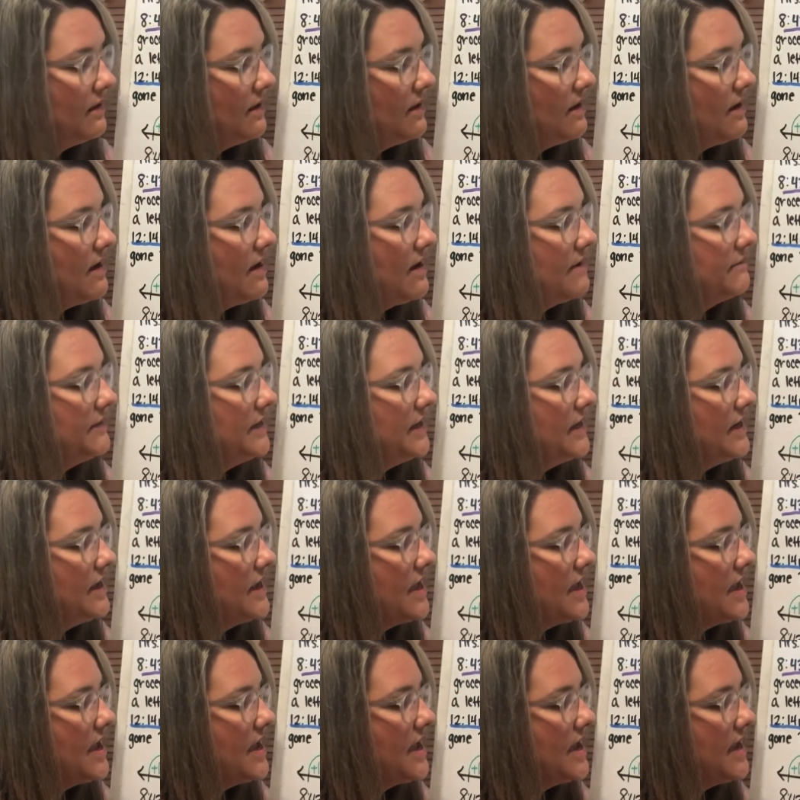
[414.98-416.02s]
I'm going to
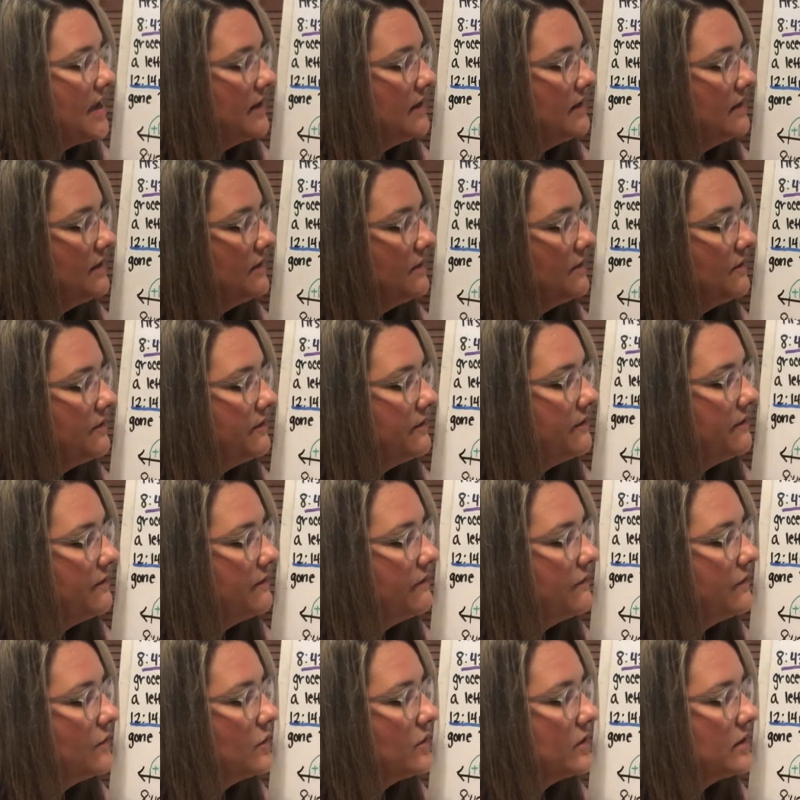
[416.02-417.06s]
add
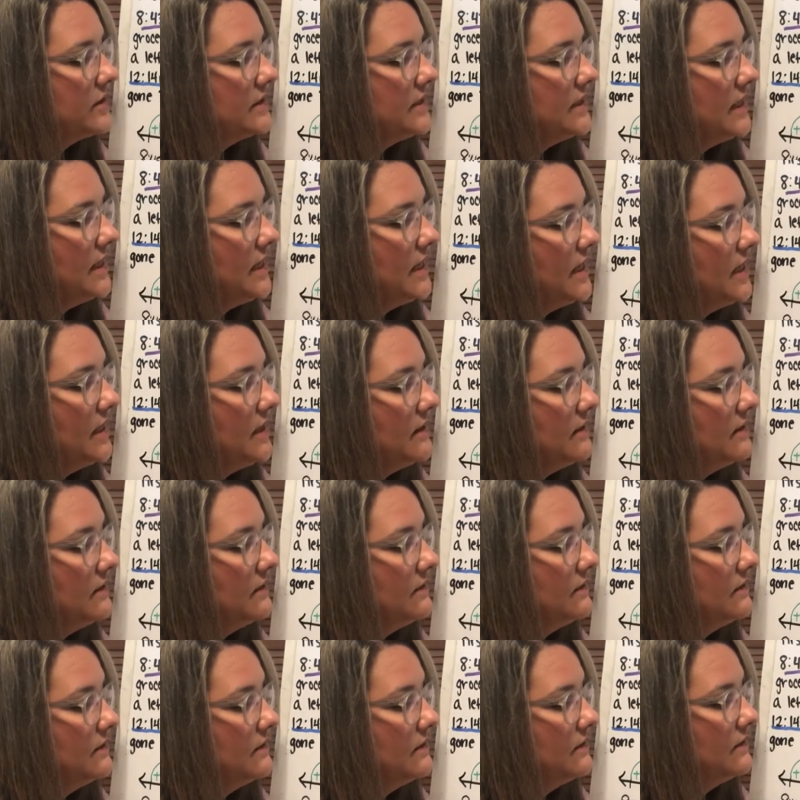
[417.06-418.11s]
14
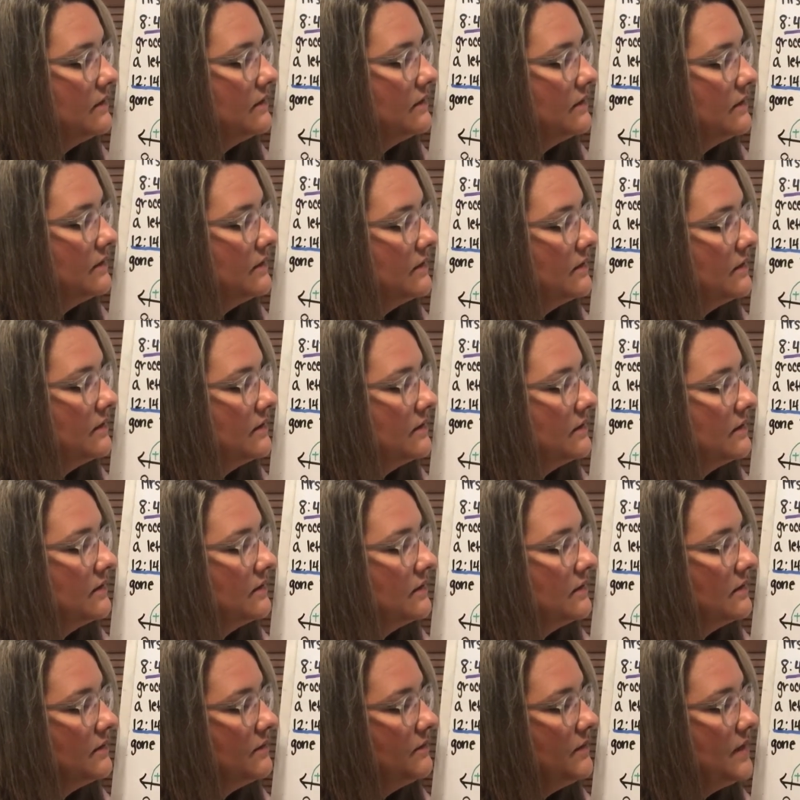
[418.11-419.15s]

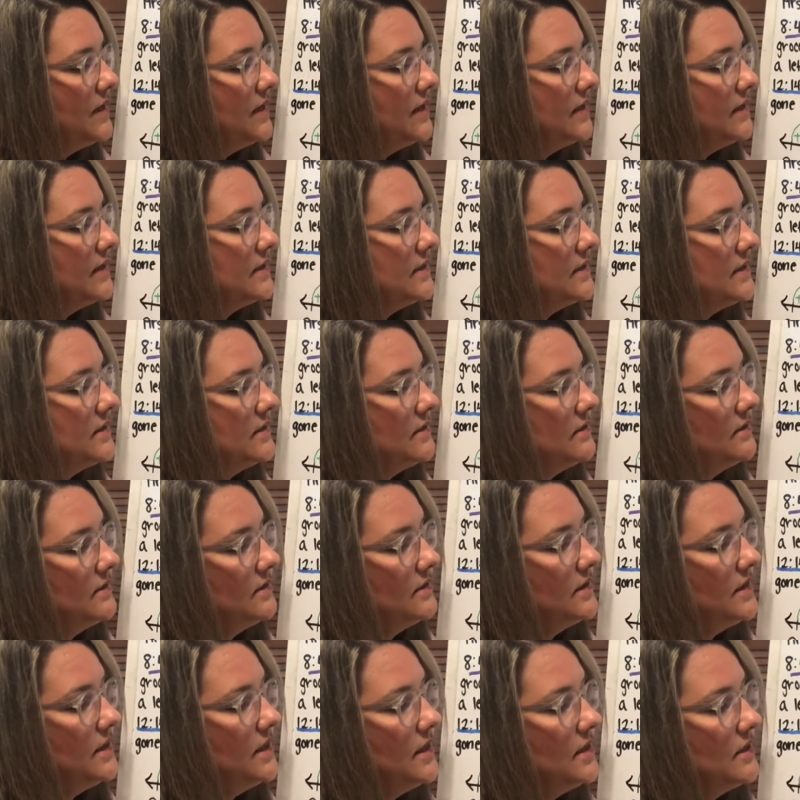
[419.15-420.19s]
minutes
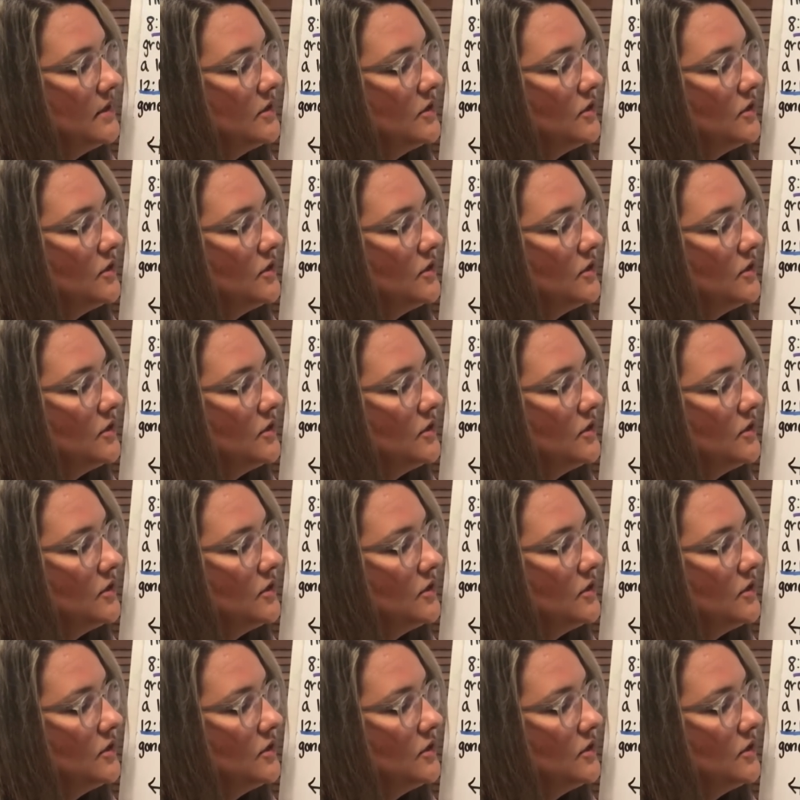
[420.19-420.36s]
to get to